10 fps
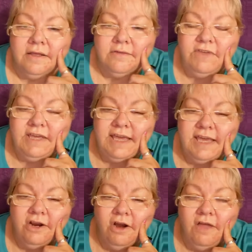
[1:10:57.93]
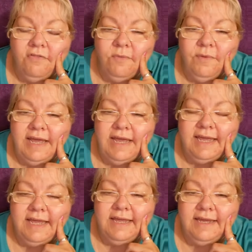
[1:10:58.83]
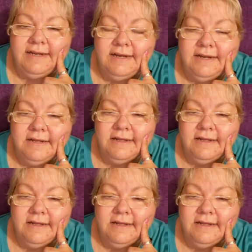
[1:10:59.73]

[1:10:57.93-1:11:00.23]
Vicki, you're all the way in